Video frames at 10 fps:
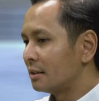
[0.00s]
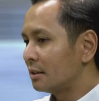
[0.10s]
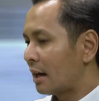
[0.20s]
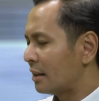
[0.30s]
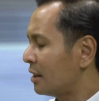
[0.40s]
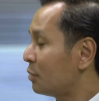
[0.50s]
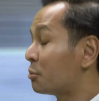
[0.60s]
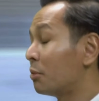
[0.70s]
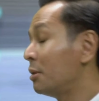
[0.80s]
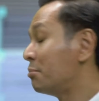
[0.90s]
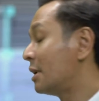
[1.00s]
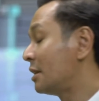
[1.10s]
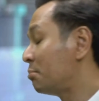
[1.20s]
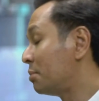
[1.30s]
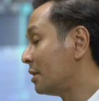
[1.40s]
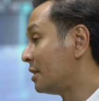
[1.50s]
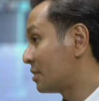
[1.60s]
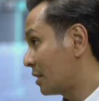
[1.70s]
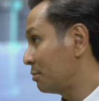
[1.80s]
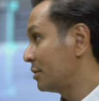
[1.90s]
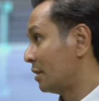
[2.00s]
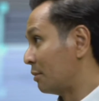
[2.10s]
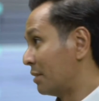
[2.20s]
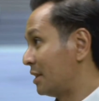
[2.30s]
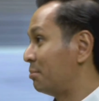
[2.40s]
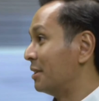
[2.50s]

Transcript: I think it probably multiple disruption in multiple.